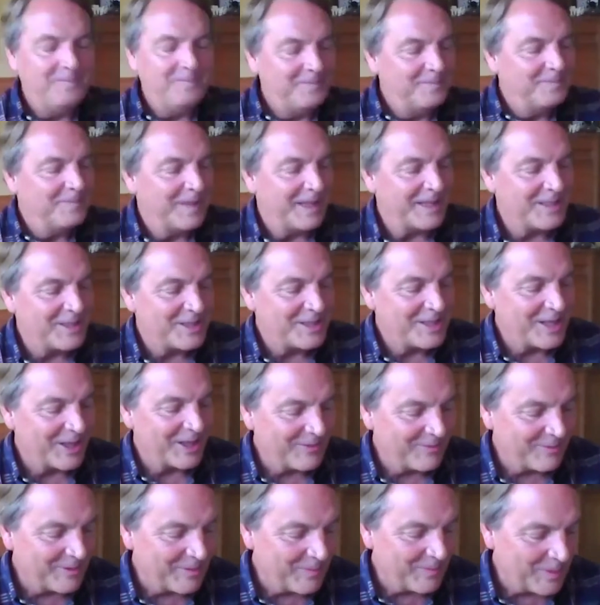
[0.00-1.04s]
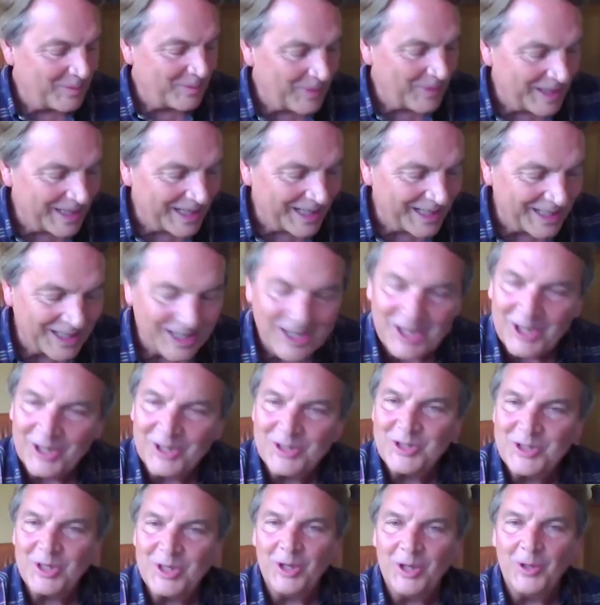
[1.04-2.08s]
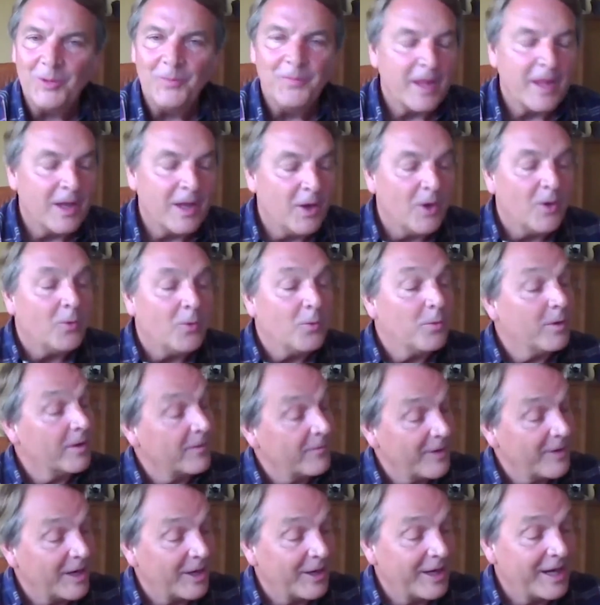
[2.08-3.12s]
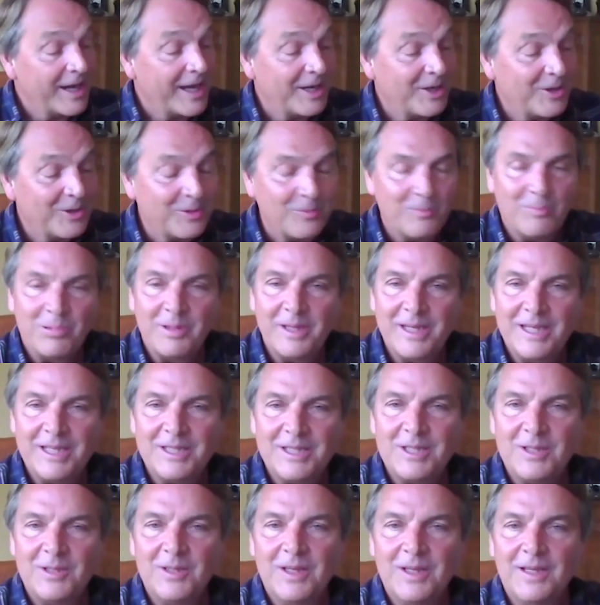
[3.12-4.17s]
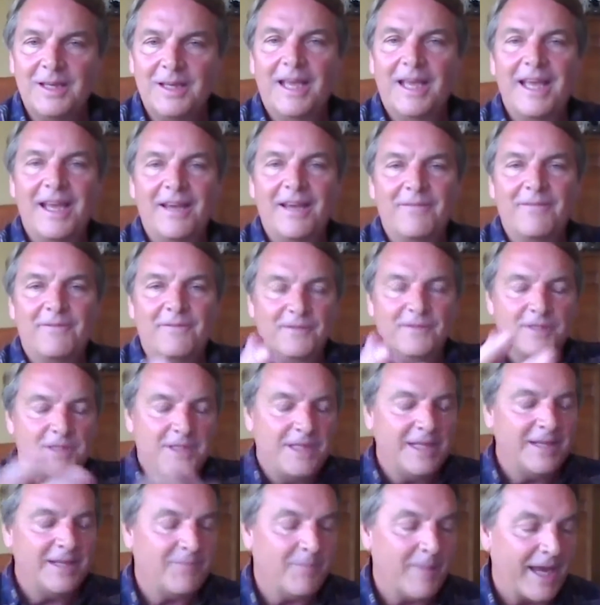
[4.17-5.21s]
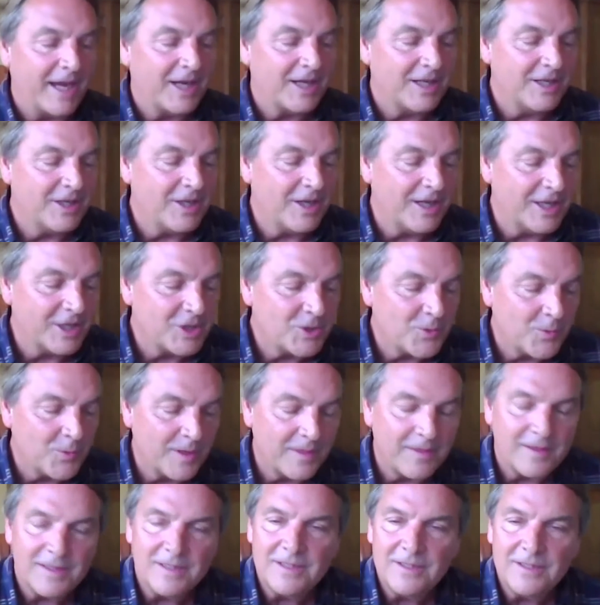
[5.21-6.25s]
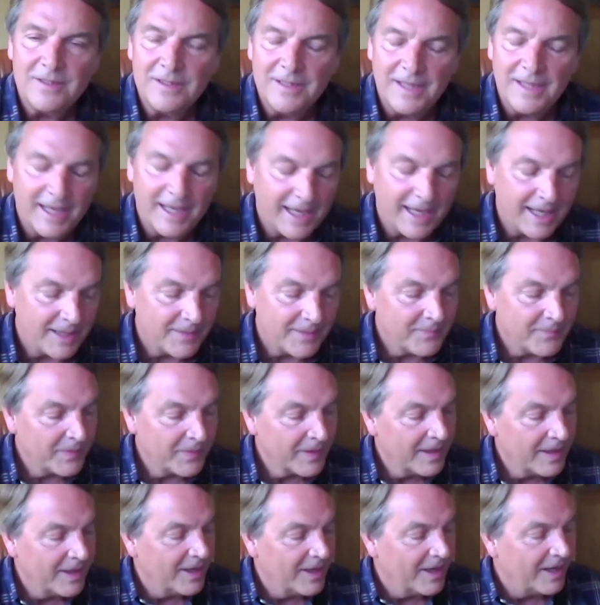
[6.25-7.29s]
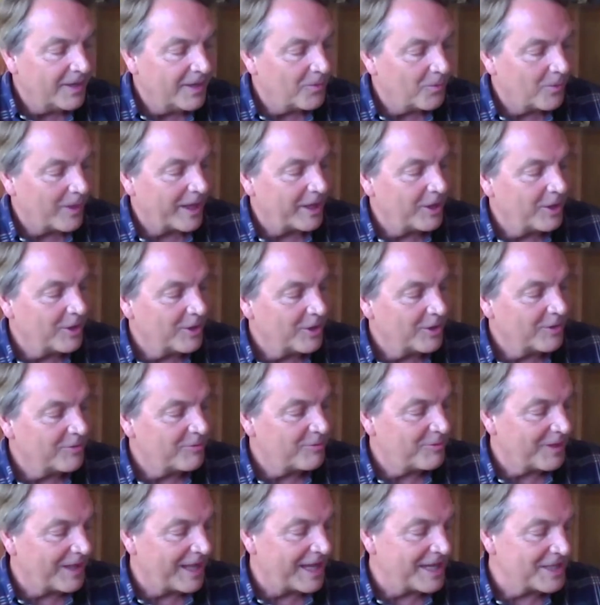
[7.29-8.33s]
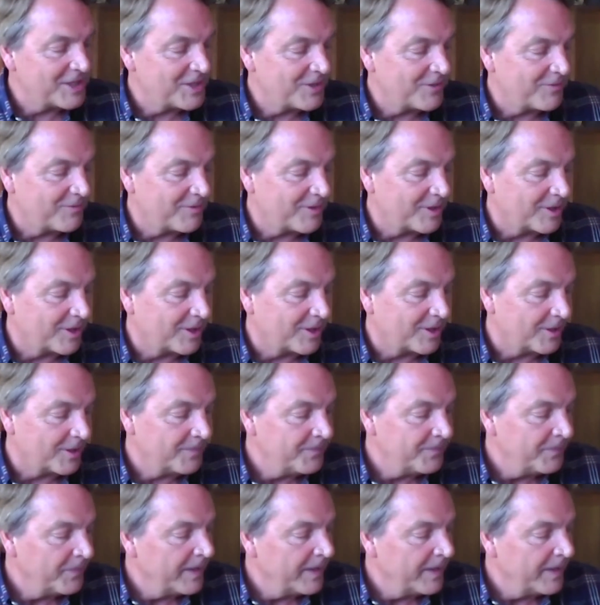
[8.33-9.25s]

Let's start from the beginning here. So, we're very honored and pleased to have Steve McIntosh with us today, writer, philosopher,